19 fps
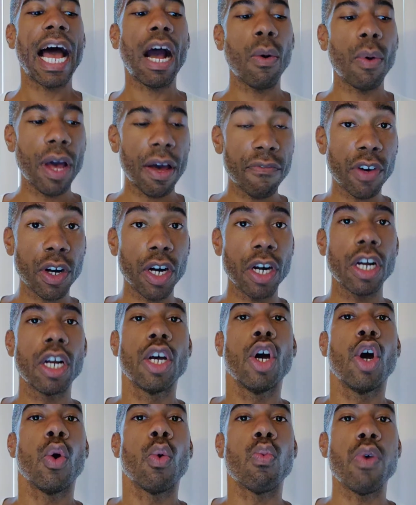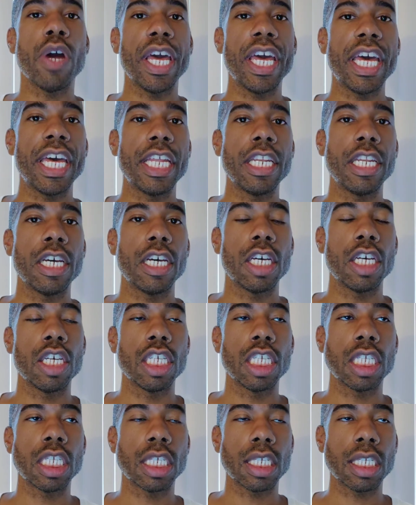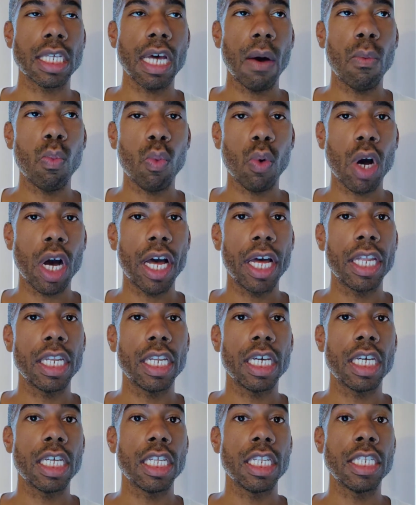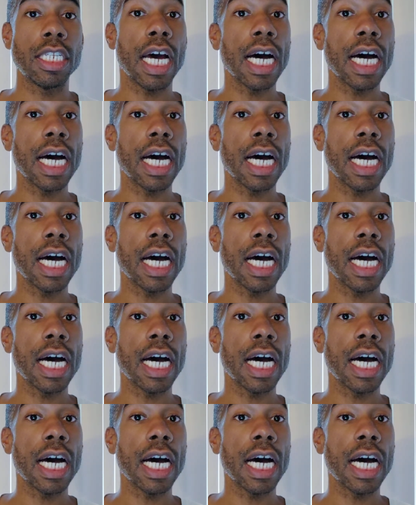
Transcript: However, when someone